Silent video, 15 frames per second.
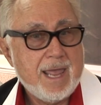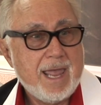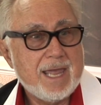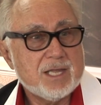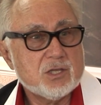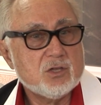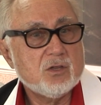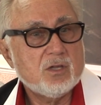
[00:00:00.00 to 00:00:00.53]

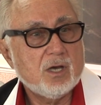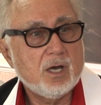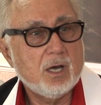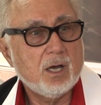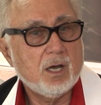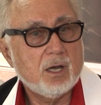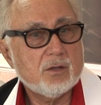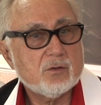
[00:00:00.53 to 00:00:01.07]
And
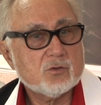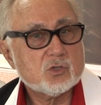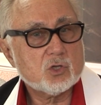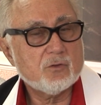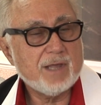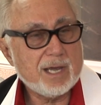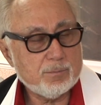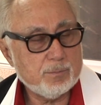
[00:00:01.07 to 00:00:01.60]
so
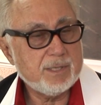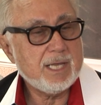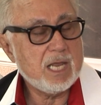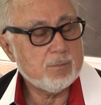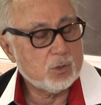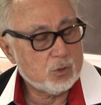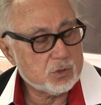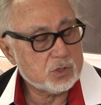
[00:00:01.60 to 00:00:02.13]
that
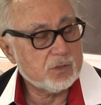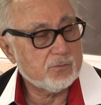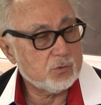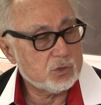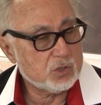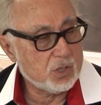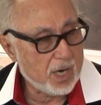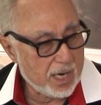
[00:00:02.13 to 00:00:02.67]
became
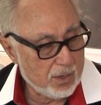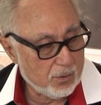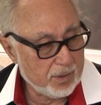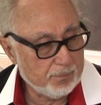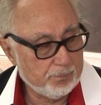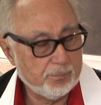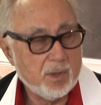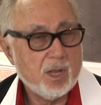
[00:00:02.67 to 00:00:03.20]
Christopher's
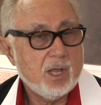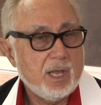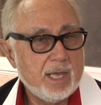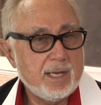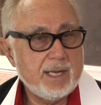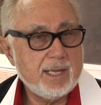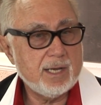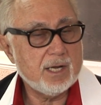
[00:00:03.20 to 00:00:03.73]
Diary.
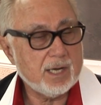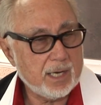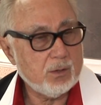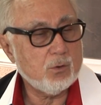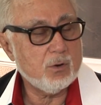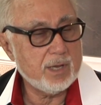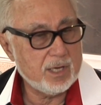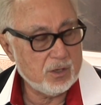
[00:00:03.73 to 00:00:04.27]
And in it, I
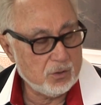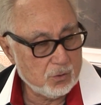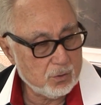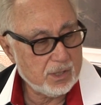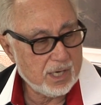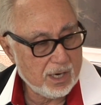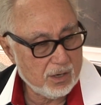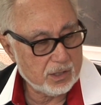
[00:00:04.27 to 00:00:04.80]
created new
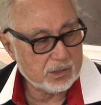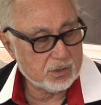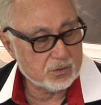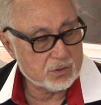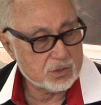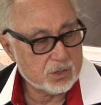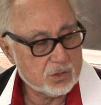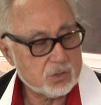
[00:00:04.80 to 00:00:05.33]

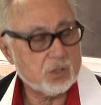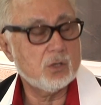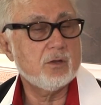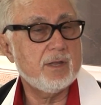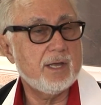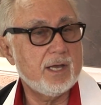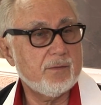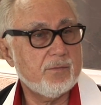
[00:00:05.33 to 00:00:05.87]
characters so
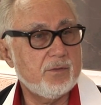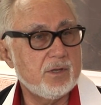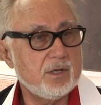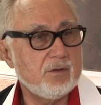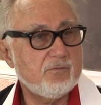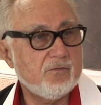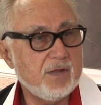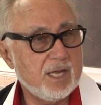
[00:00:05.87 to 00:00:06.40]
that
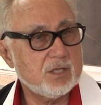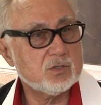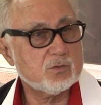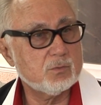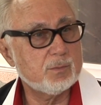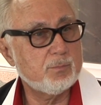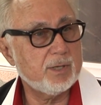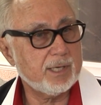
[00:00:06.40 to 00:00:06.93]
the fans
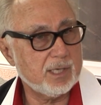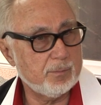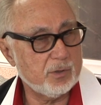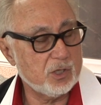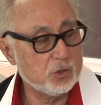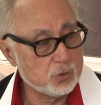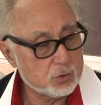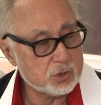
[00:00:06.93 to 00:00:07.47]
would pick up on
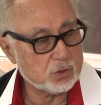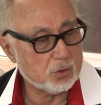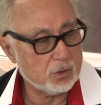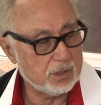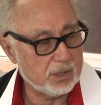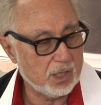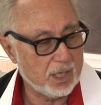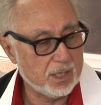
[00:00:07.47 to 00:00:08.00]
a new
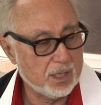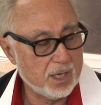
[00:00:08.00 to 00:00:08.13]
storyline.